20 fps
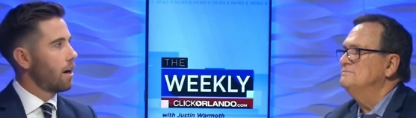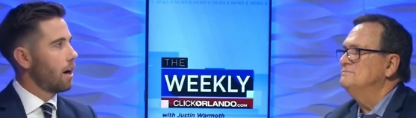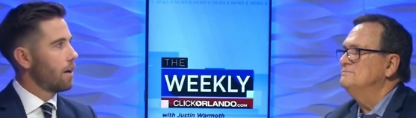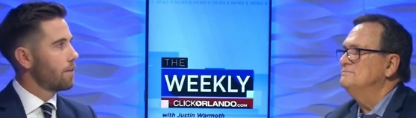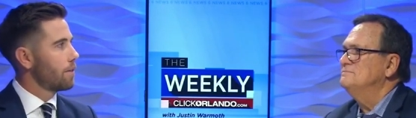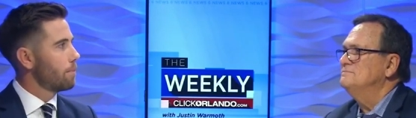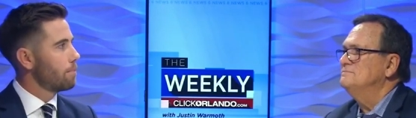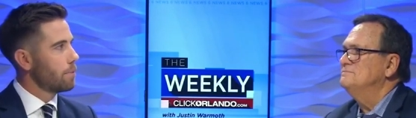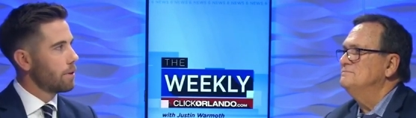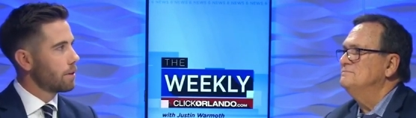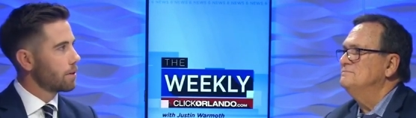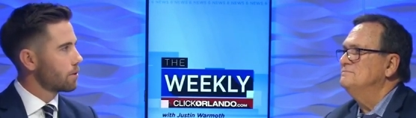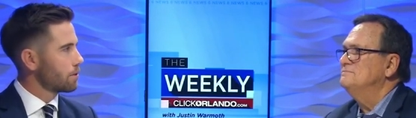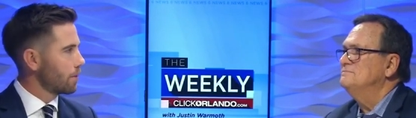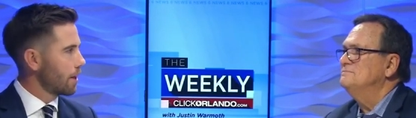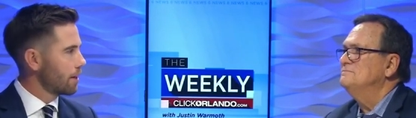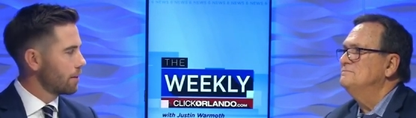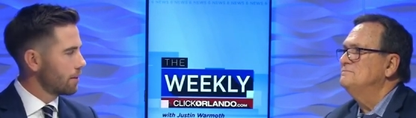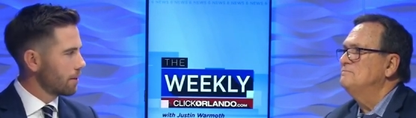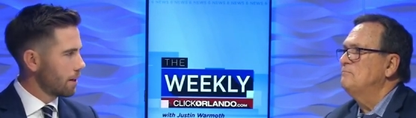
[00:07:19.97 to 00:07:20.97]
Speaker 1: on the books,
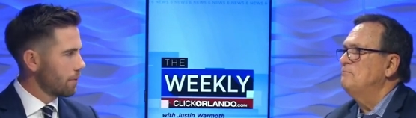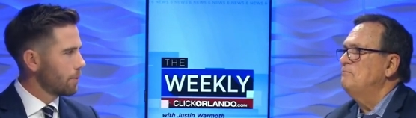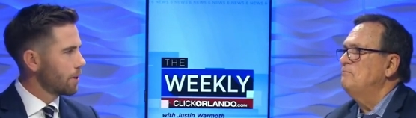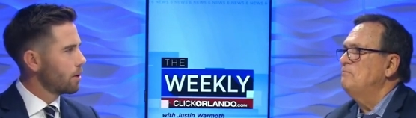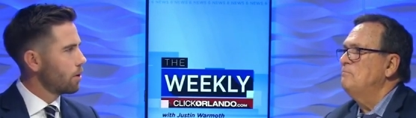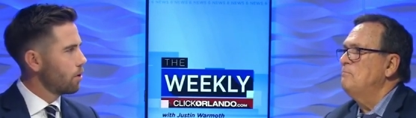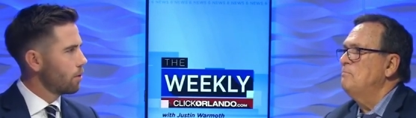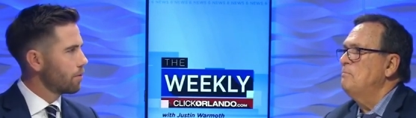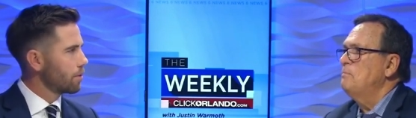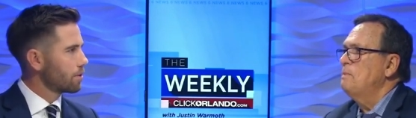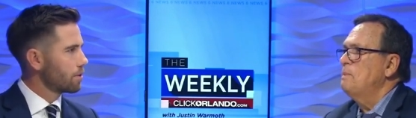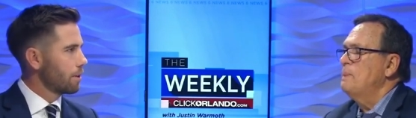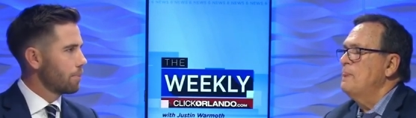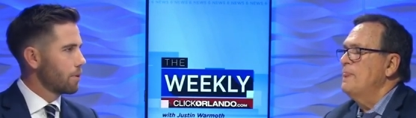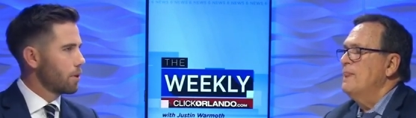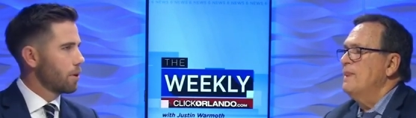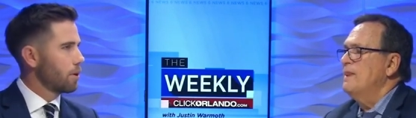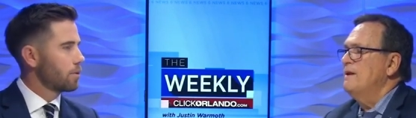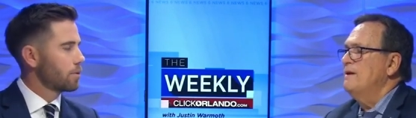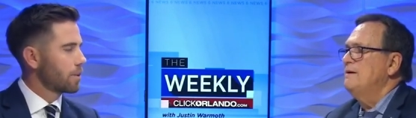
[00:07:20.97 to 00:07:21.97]
right? Can we go over some
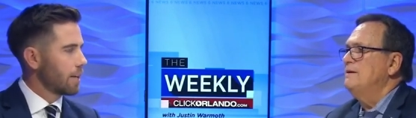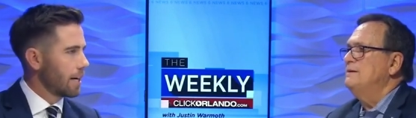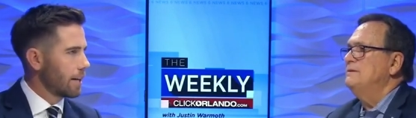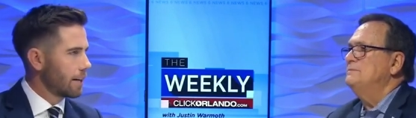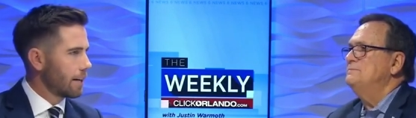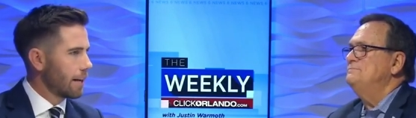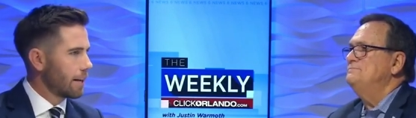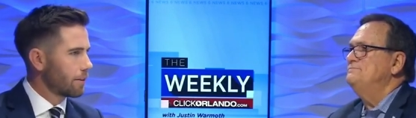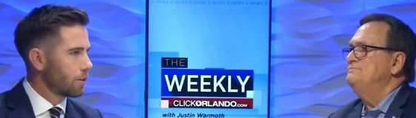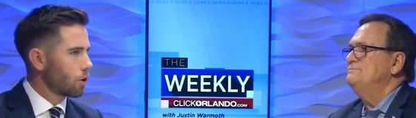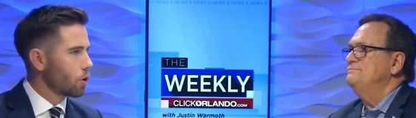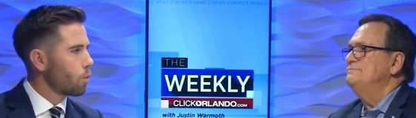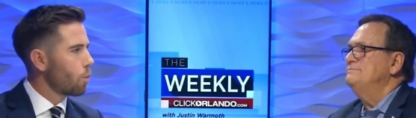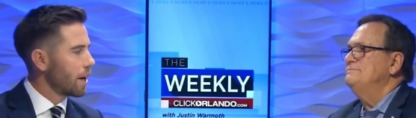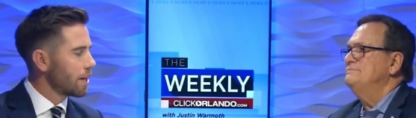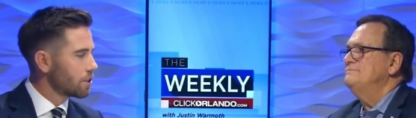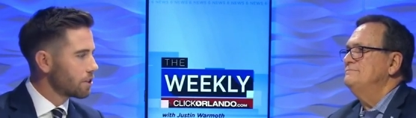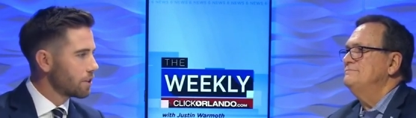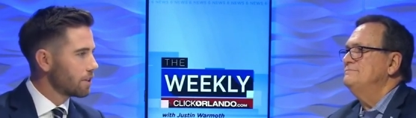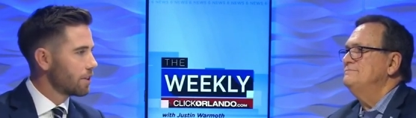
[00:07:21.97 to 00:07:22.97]
of those and, and the
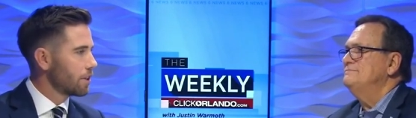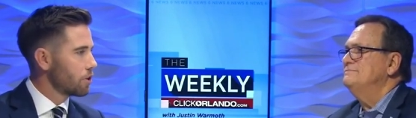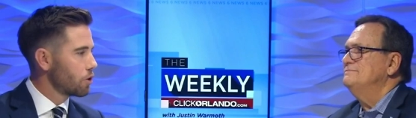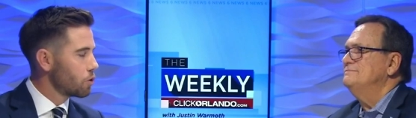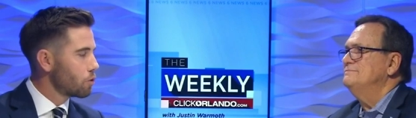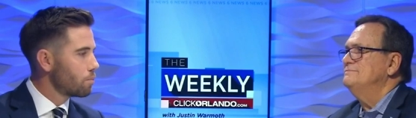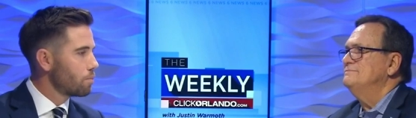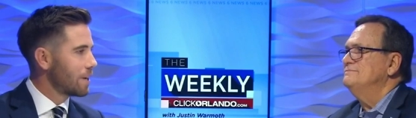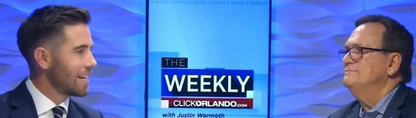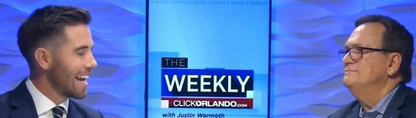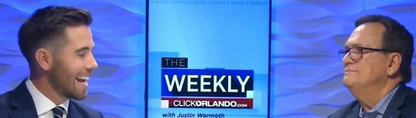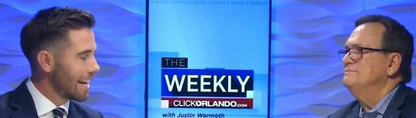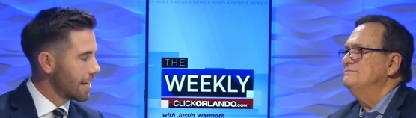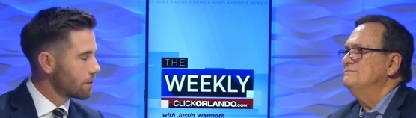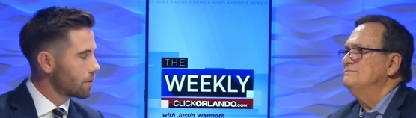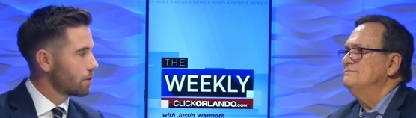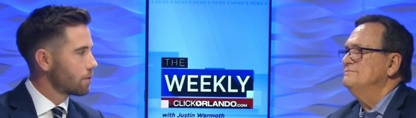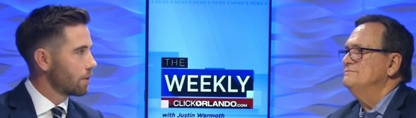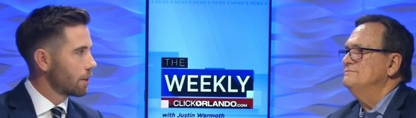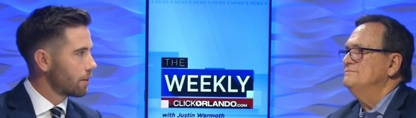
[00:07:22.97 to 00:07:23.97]
questions that you've been
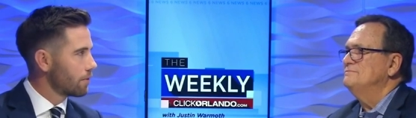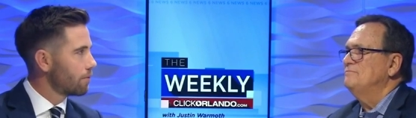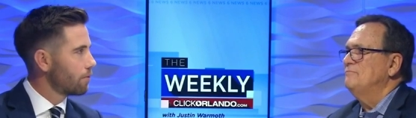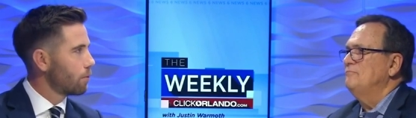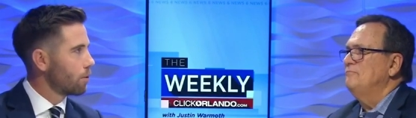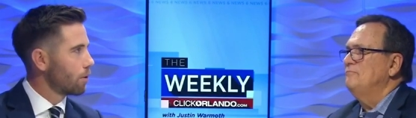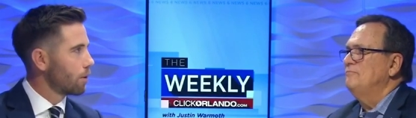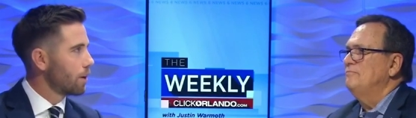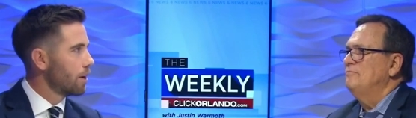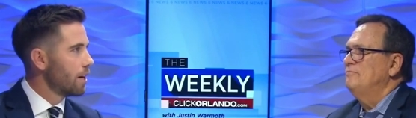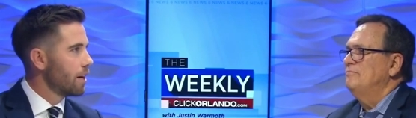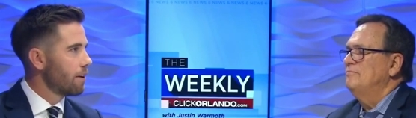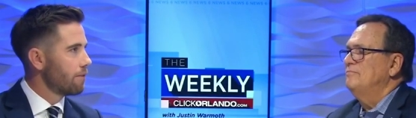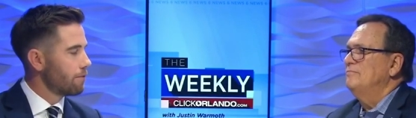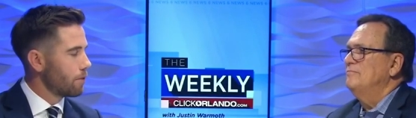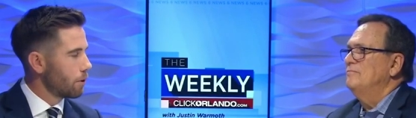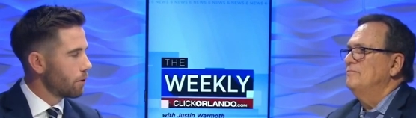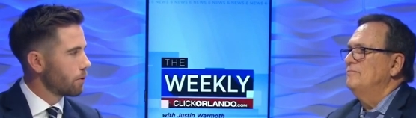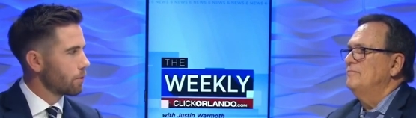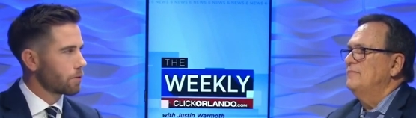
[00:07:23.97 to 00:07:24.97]
answering for
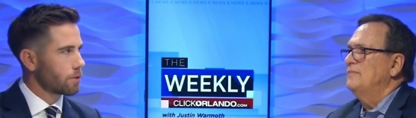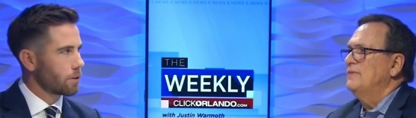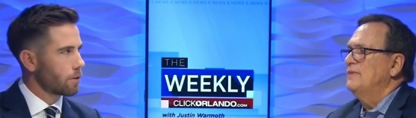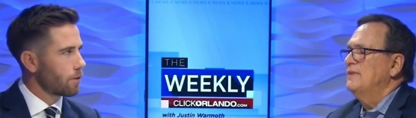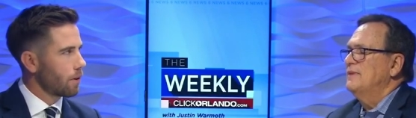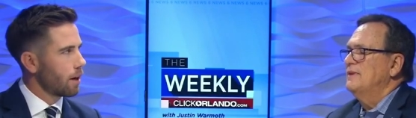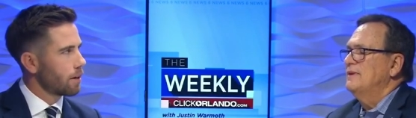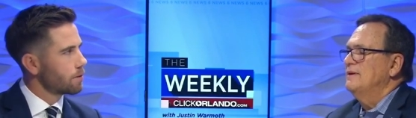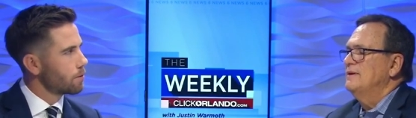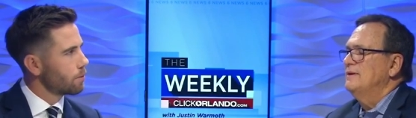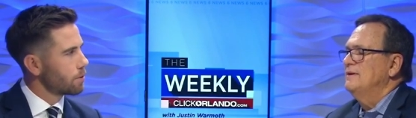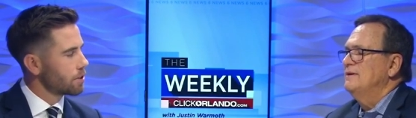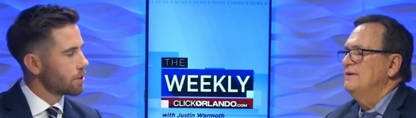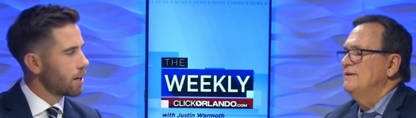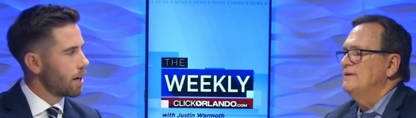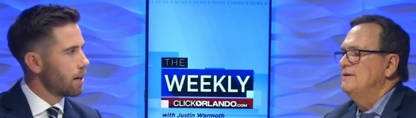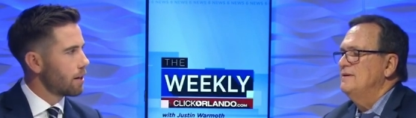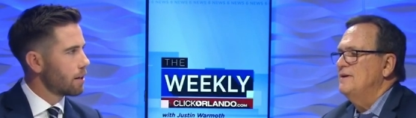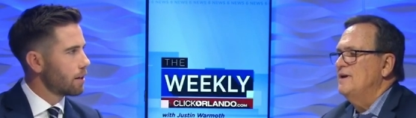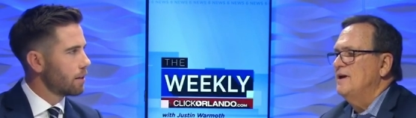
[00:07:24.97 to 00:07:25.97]
voters across Orange
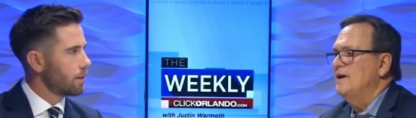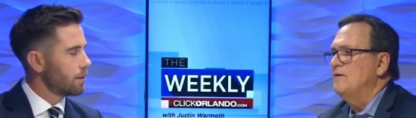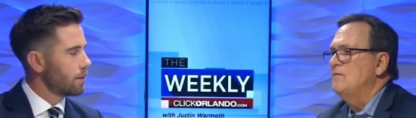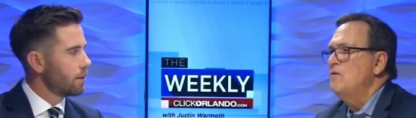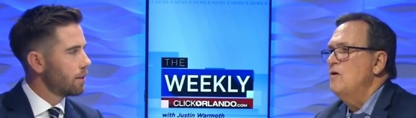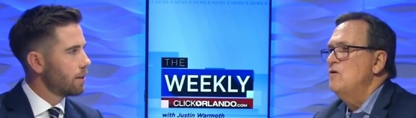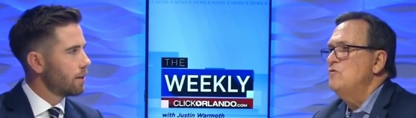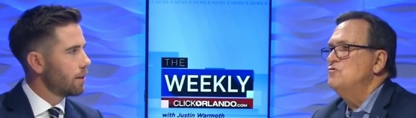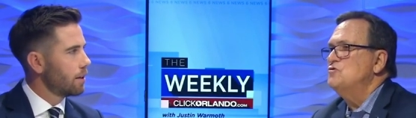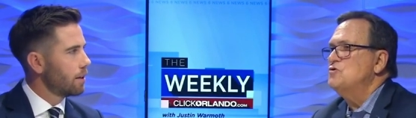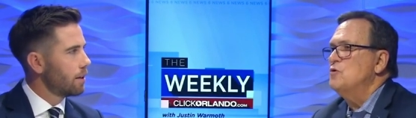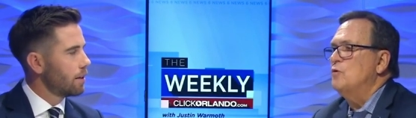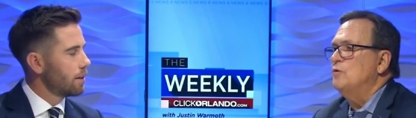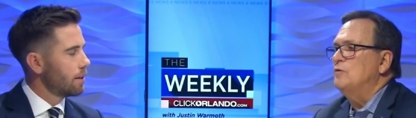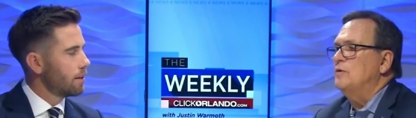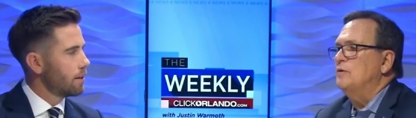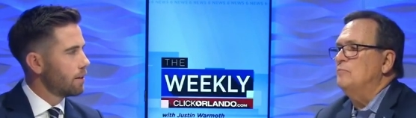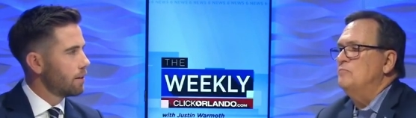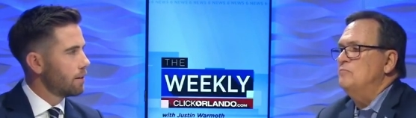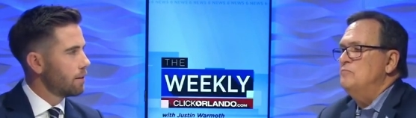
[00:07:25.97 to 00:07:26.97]
County?
Speaker 2: Yeah.
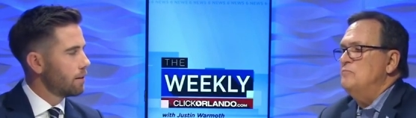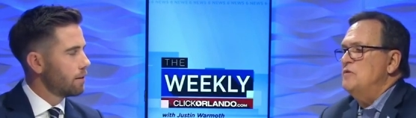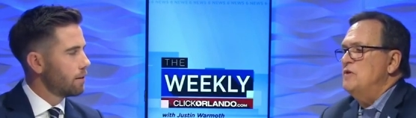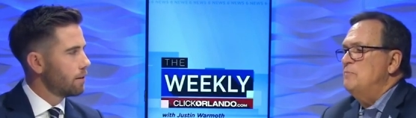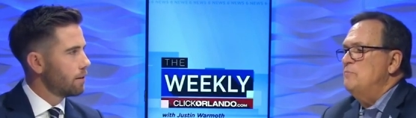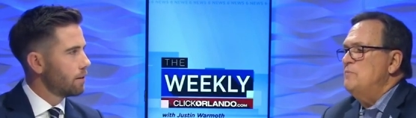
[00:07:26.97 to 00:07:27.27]
So um, the